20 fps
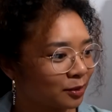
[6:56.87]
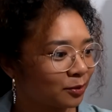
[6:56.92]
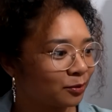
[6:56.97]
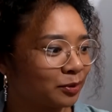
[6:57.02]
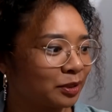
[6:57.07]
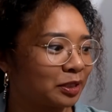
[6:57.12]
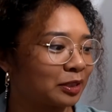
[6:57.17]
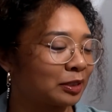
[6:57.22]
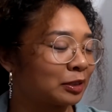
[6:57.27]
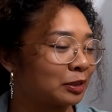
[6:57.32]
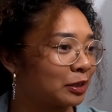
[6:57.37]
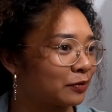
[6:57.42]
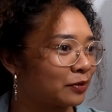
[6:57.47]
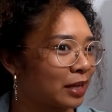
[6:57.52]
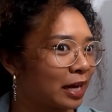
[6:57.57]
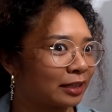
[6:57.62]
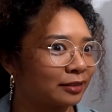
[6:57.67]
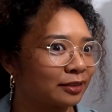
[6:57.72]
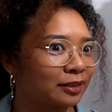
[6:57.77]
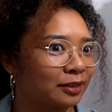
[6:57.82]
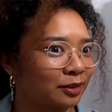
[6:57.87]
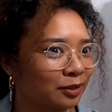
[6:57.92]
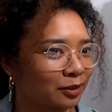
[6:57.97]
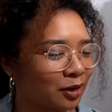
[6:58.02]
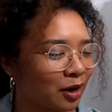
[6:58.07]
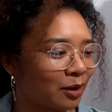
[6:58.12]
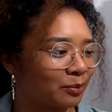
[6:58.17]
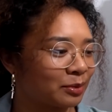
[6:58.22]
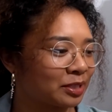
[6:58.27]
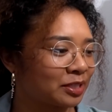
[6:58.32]
we could leave that in the
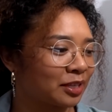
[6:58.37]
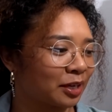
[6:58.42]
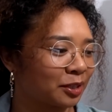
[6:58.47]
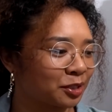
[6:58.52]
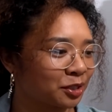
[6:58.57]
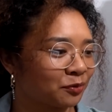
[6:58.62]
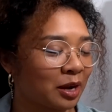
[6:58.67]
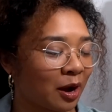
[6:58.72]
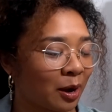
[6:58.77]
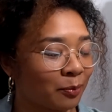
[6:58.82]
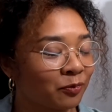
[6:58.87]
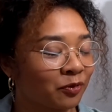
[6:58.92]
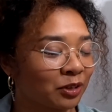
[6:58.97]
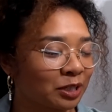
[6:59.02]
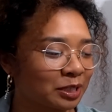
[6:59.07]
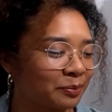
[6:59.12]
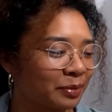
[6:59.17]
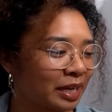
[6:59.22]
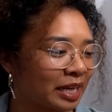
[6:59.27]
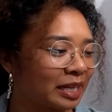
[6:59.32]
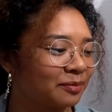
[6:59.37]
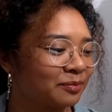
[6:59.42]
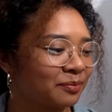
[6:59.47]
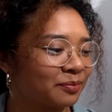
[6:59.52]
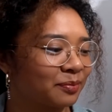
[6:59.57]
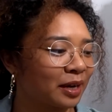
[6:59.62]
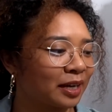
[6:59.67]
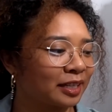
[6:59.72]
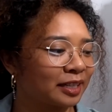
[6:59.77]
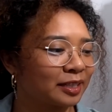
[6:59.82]
comments section up for debate.
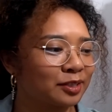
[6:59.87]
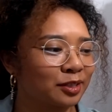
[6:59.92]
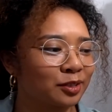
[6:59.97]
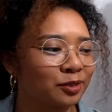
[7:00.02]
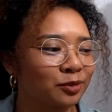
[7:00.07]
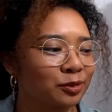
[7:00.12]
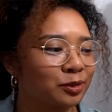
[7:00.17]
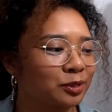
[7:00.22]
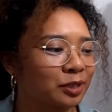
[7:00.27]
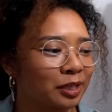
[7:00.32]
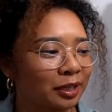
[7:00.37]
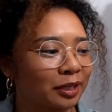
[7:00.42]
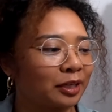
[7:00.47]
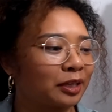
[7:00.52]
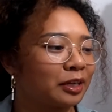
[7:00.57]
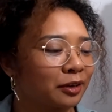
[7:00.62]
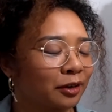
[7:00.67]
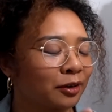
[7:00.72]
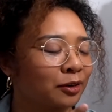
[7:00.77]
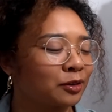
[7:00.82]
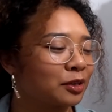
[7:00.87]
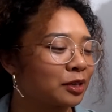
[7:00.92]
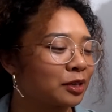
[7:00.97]
But it's interesting here in